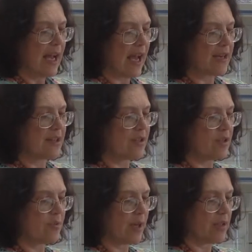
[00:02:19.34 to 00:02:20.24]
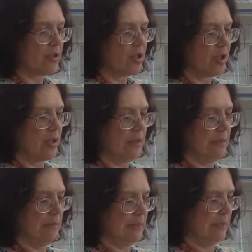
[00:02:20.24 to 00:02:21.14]
out of the syringe.
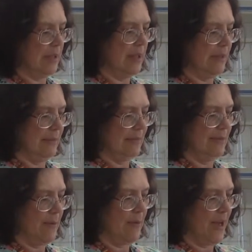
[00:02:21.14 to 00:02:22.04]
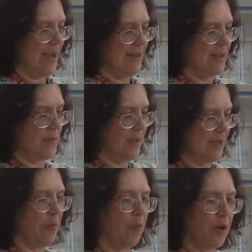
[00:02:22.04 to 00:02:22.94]
Okay, this one
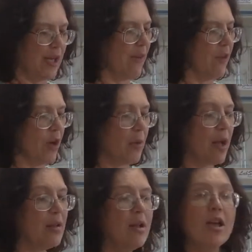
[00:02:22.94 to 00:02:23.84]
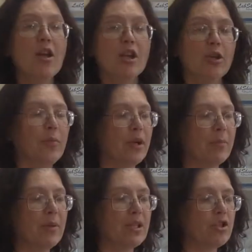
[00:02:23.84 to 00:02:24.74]
isn't working very well. You put
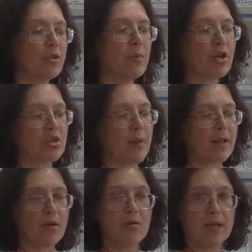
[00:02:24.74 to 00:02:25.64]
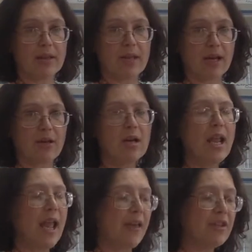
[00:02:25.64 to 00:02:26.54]
a miniature marshmallow in there,
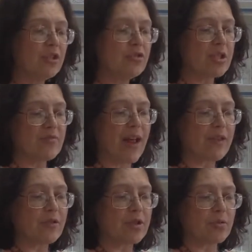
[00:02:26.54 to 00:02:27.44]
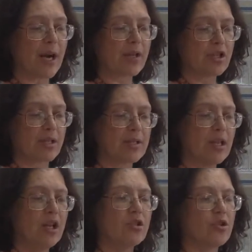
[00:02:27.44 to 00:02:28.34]
and then you just follow the directions.
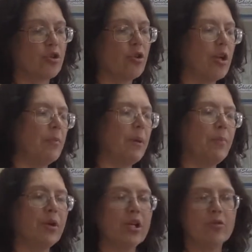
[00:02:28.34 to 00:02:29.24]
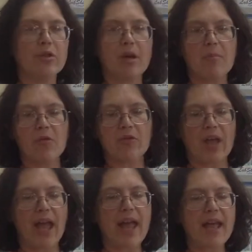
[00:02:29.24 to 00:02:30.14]
So you're going to be putting your thumb over
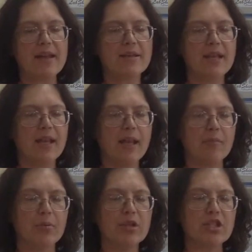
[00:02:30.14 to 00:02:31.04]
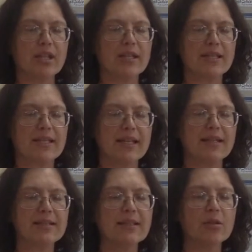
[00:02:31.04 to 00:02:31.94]
the end and pushing this
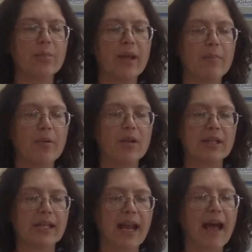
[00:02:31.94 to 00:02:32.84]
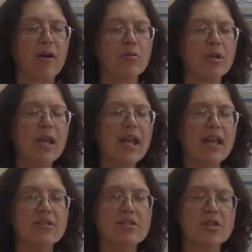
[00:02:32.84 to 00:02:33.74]
in a little bit, pulling it out.
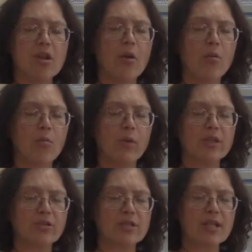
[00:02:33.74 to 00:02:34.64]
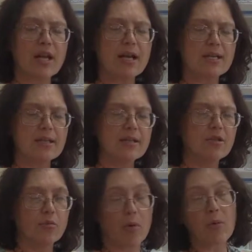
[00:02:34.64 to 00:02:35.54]
And so when you're done,
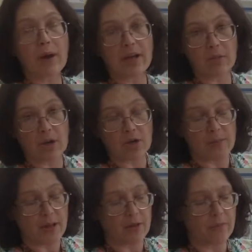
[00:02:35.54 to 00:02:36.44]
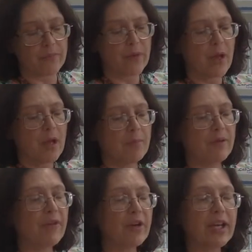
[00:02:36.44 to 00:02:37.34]
throw away your marshmallow. Be
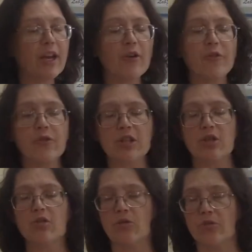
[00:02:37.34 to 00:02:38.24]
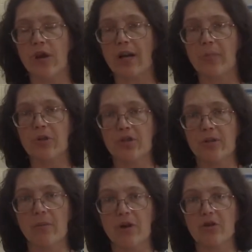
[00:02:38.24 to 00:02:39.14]
very careful that you don't try to push
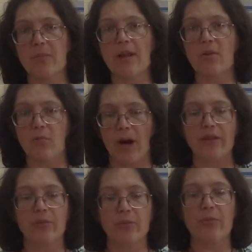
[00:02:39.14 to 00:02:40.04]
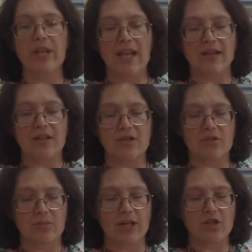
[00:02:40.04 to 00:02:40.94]
the marshmallow right through the end of the
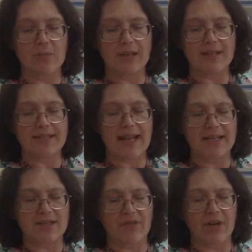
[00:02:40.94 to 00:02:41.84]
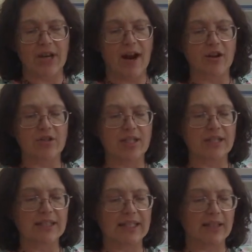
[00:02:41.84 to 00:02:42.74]
syringe, because then it's very hard to
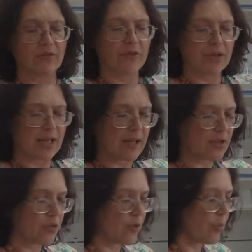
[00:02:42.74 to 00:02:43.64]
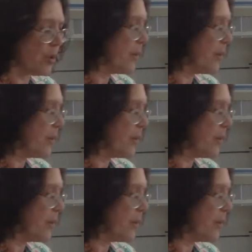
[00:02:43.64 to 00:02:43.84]
clean for the next group.